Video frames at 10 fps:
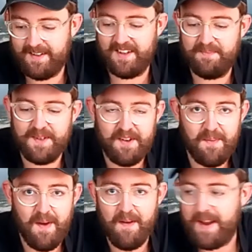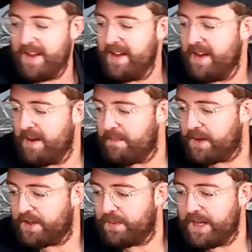but don't worry,
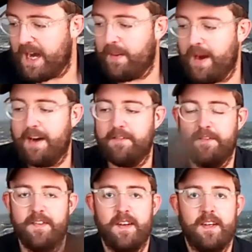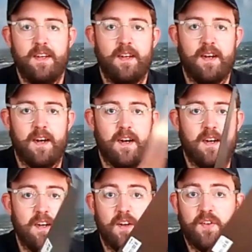because we now have
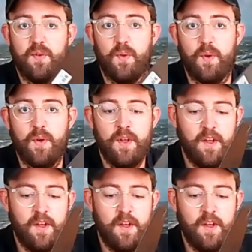a saw.